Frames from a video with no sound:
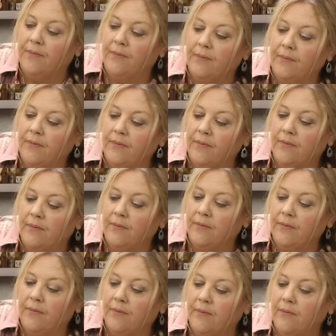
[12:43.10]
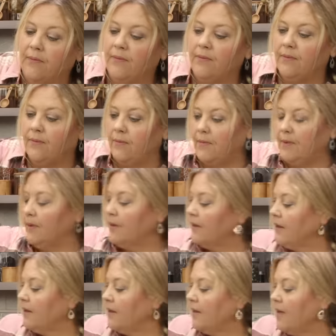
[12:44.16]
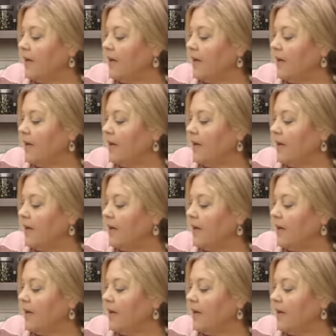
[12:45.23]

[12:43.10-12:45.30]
[no speech]